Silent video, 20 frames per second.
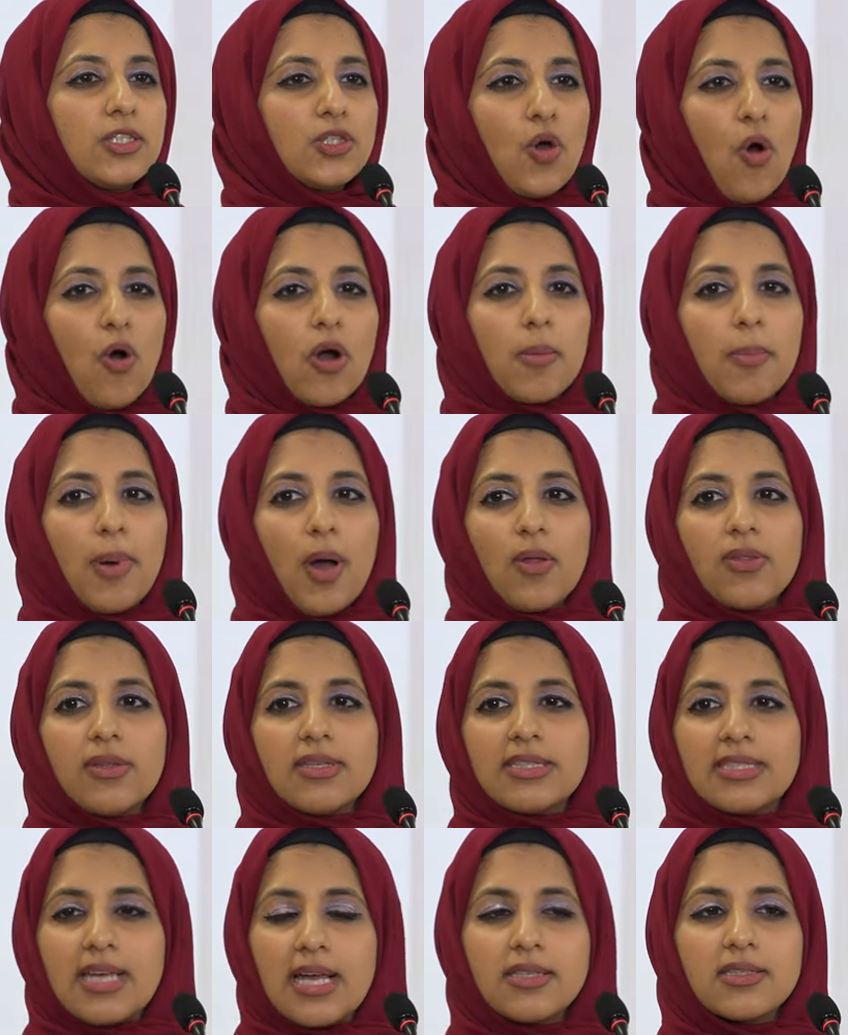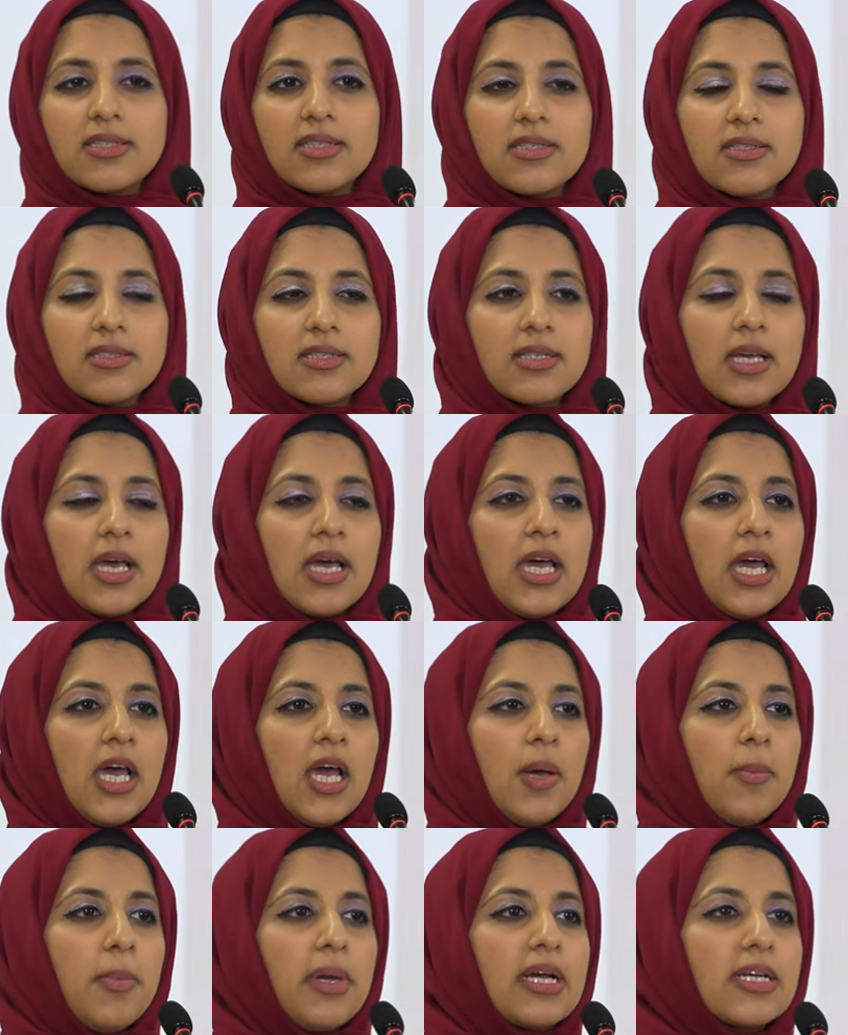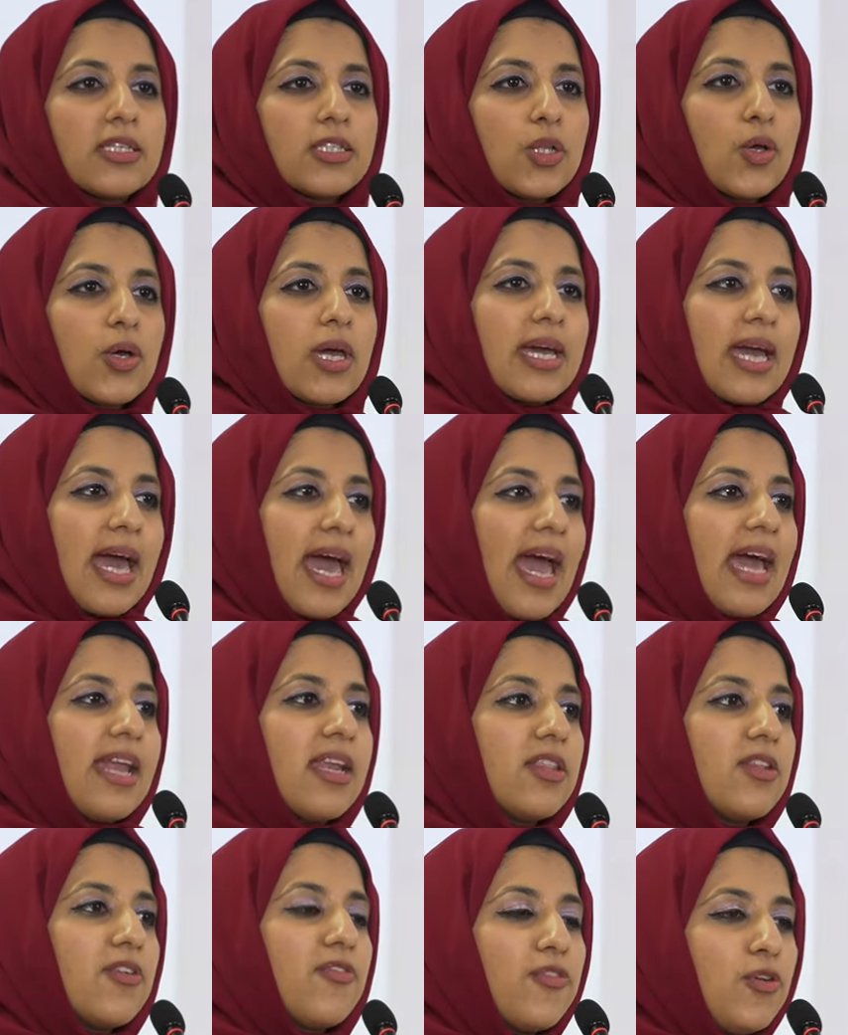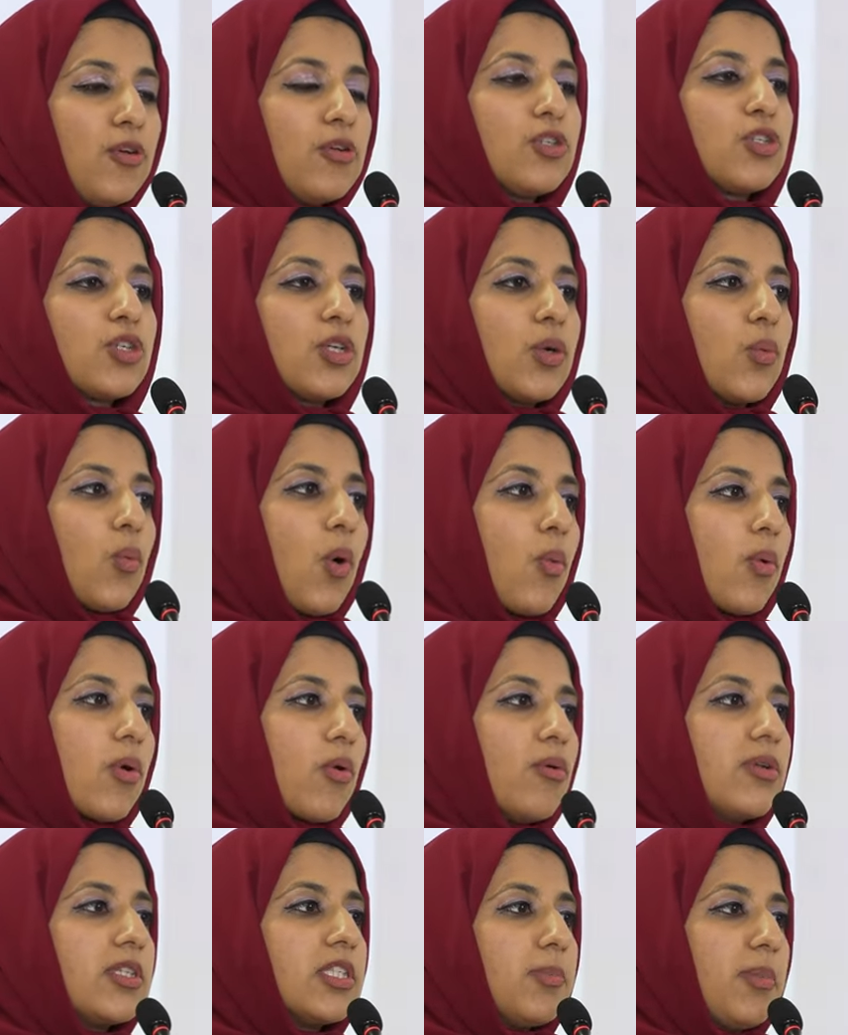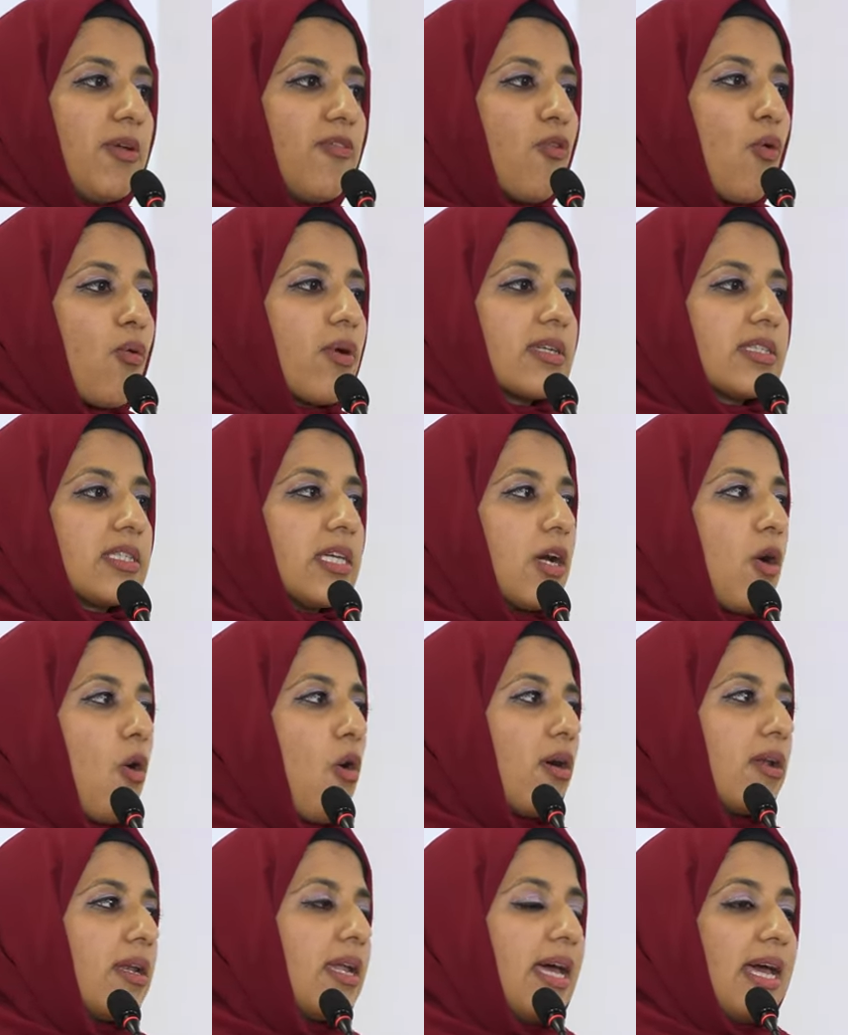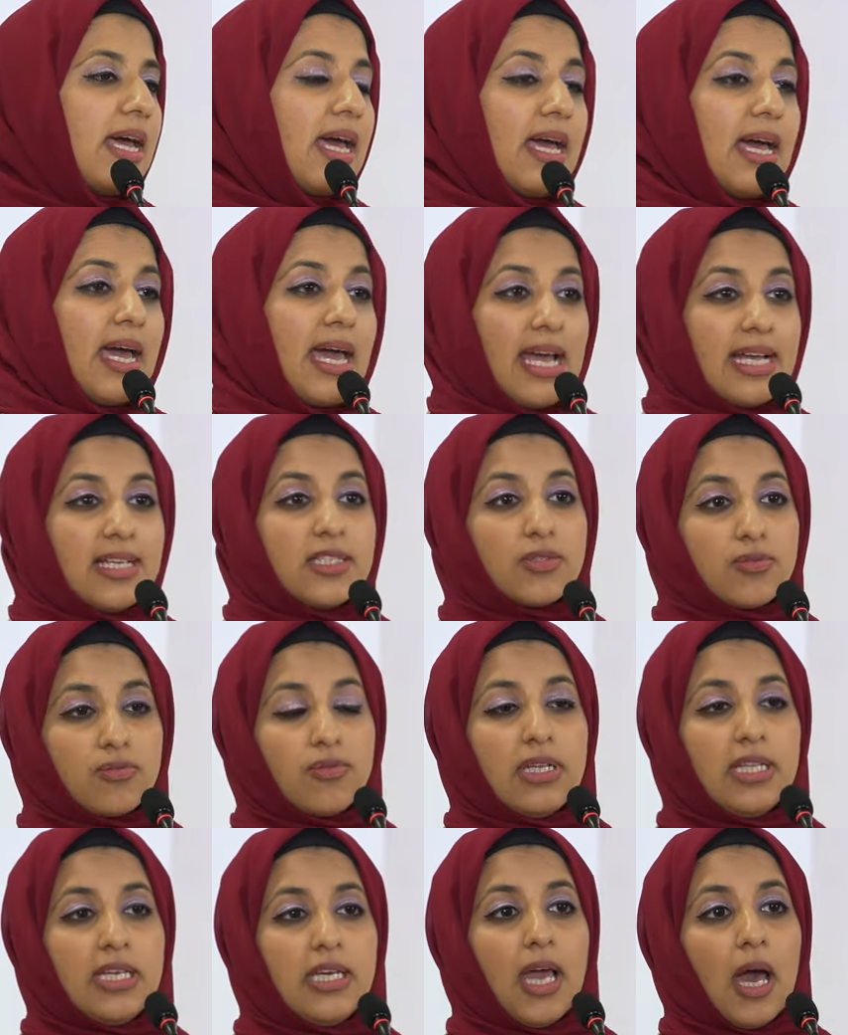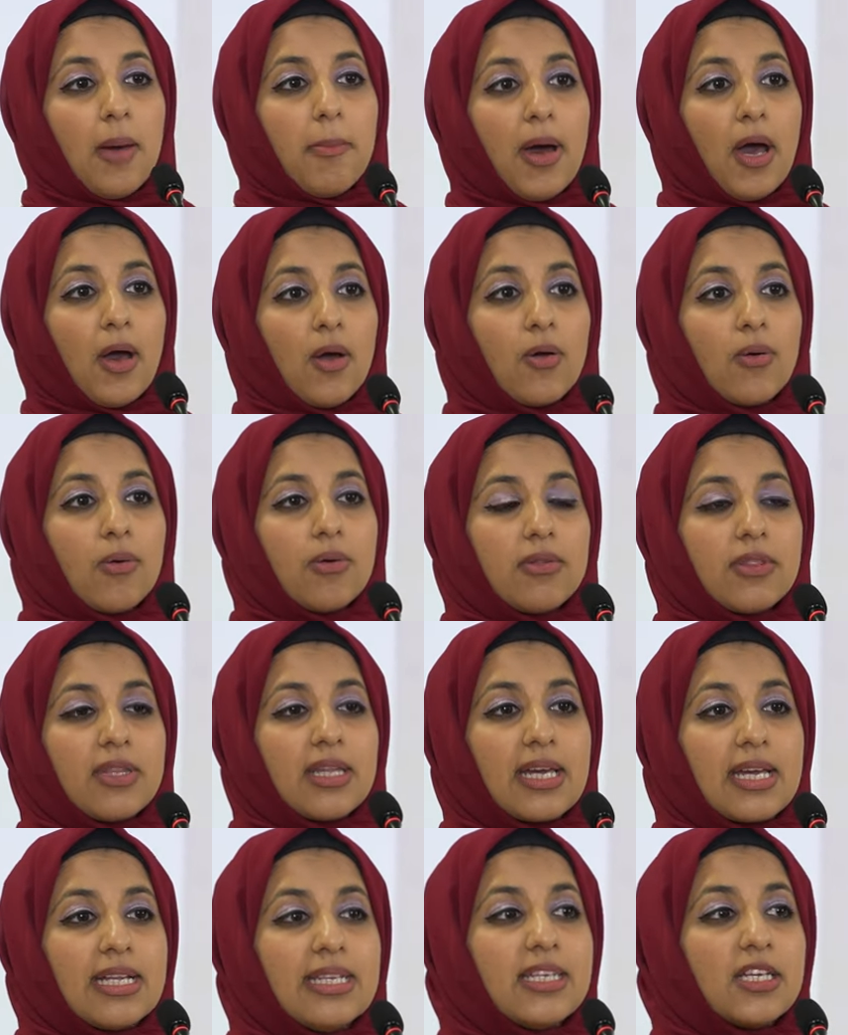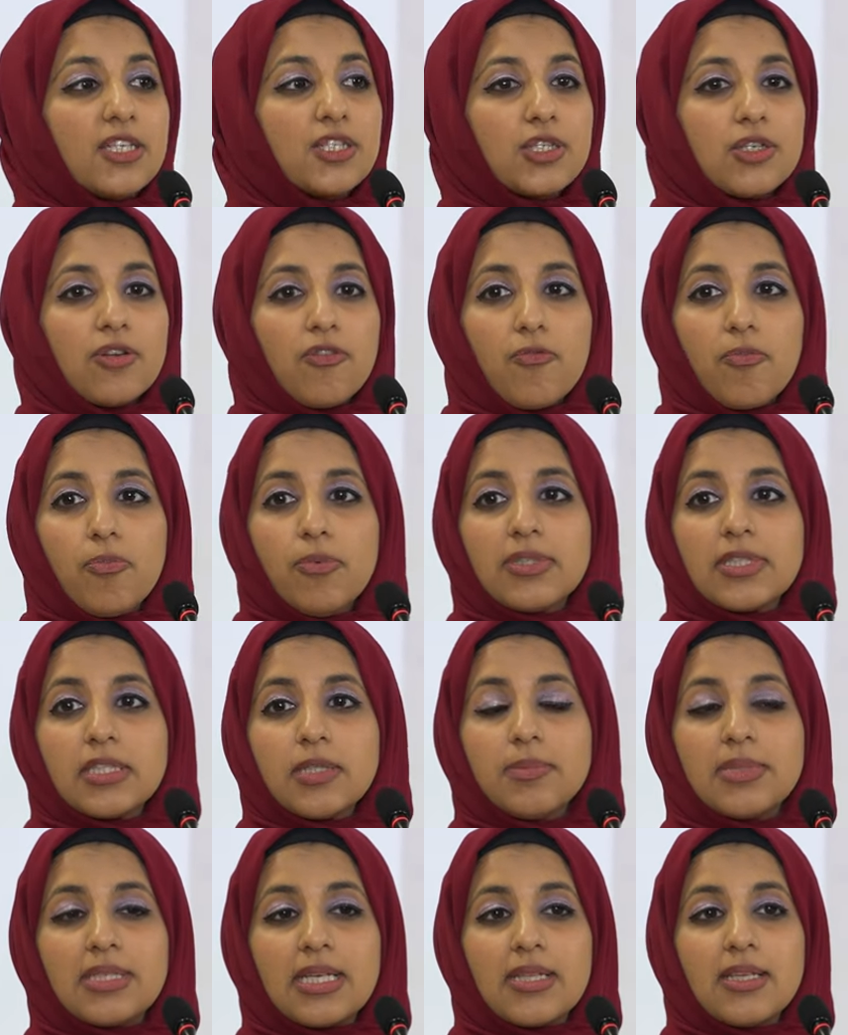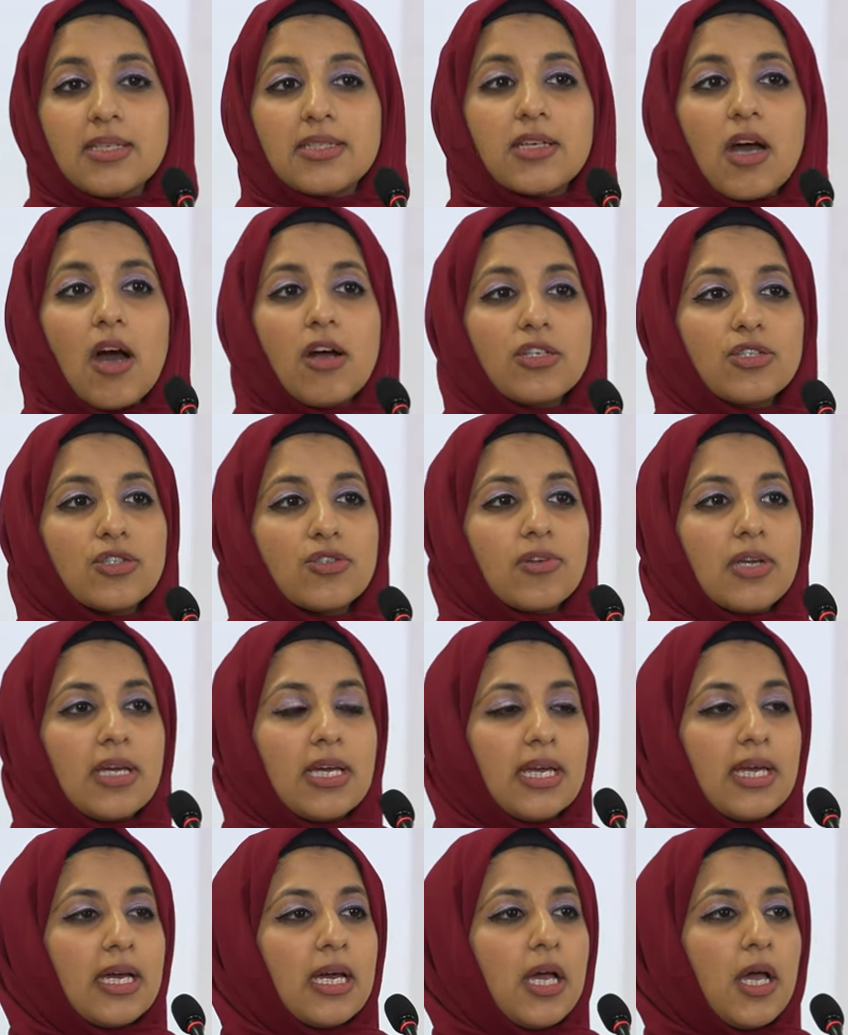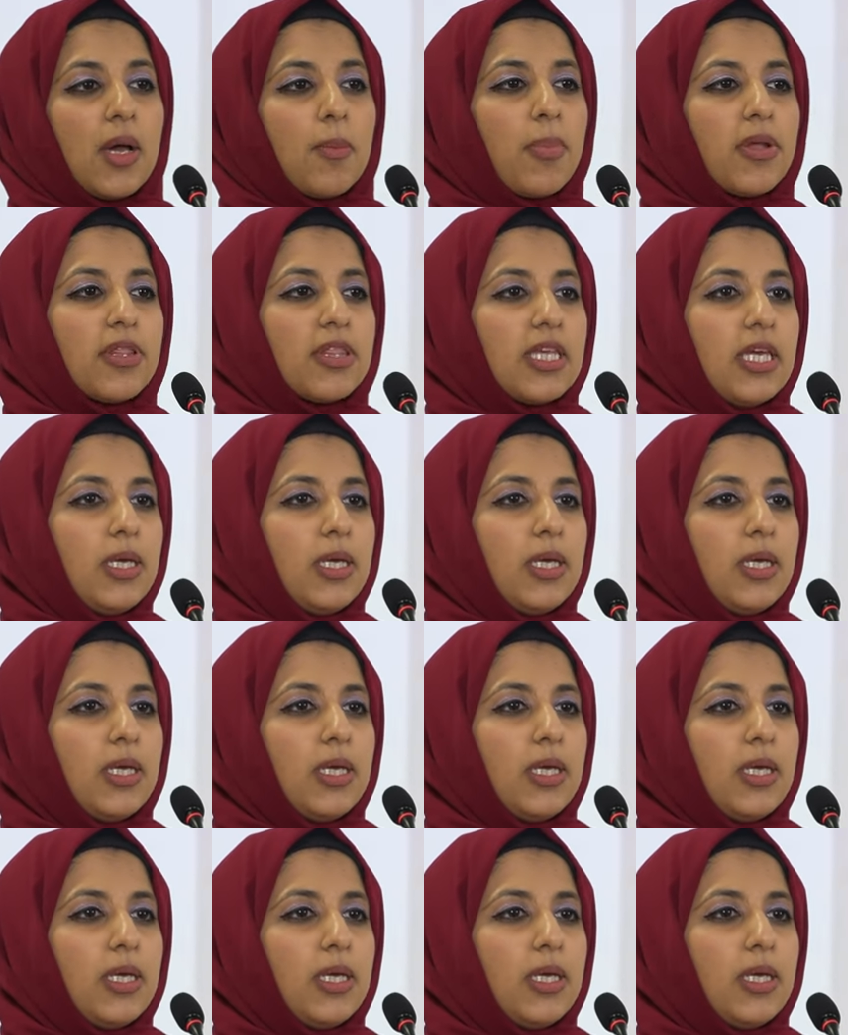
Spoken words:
to talk about the census, because looking ahead at the future and what we're going to be focusing on is really about the condition of Muslims in this country, but